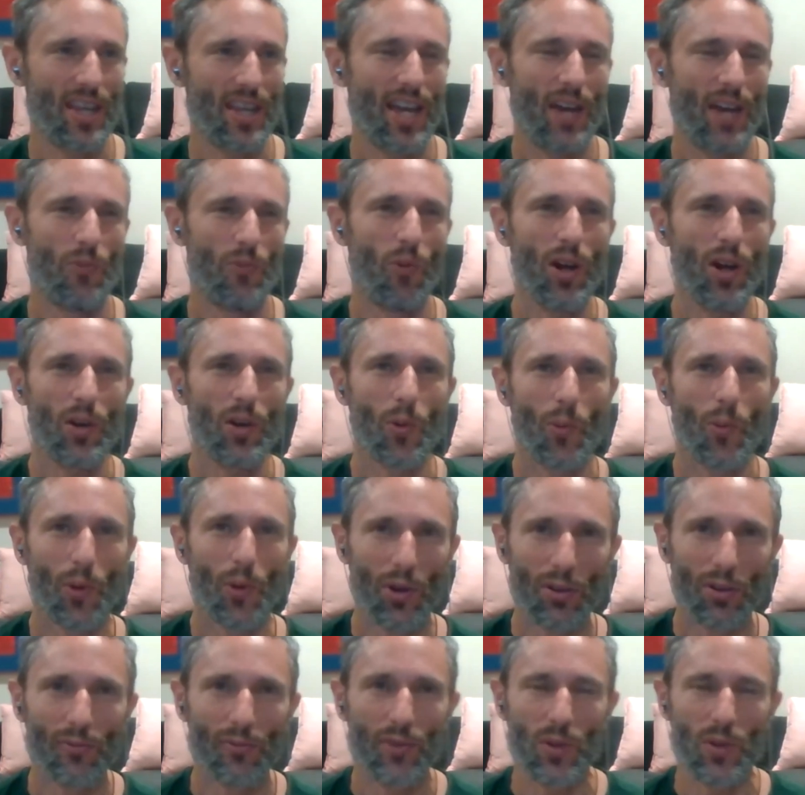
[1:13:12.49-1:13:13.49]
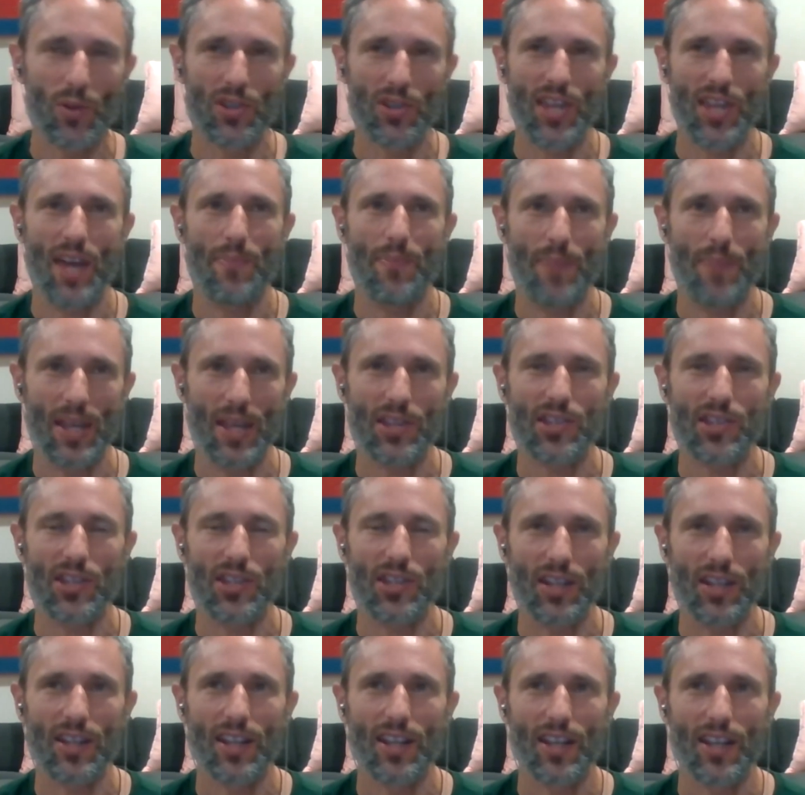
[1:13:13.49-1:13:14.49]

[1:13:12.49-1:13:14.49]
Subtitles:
And what worldview is that based in?